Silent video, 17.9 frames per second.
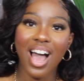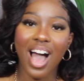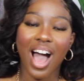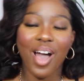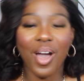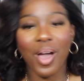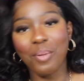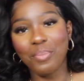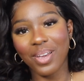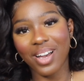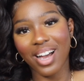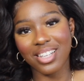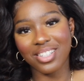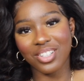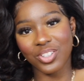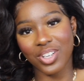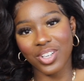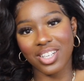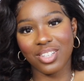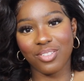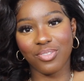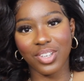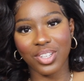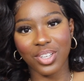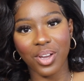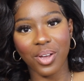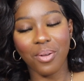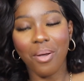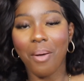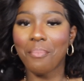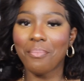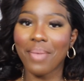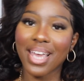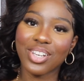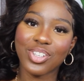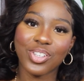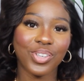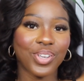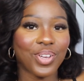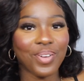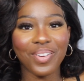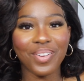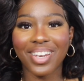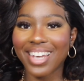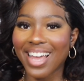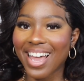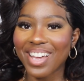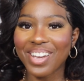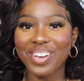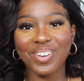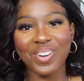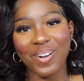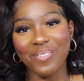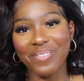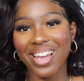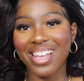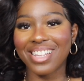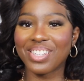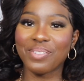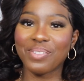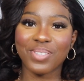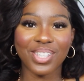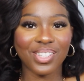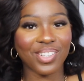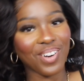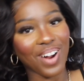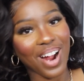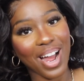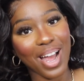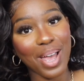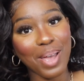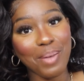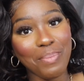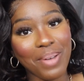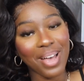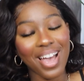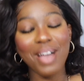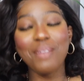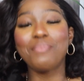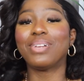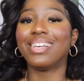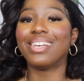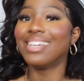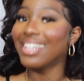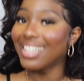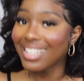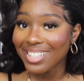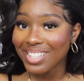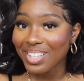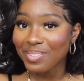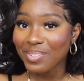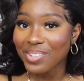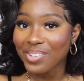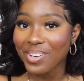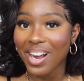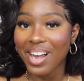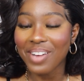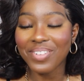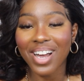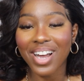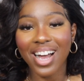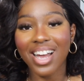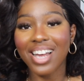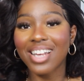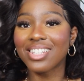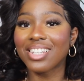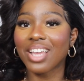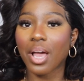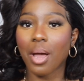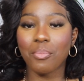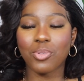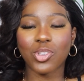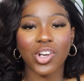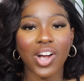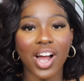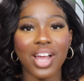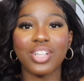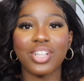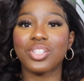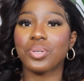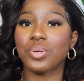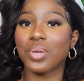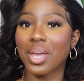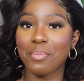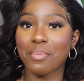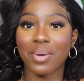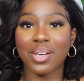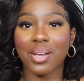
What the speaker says: I hope you guys enjoyed this video. Make sure you like, comment and subscribe. Please subscribe, guys. Like, I'm trying to hit my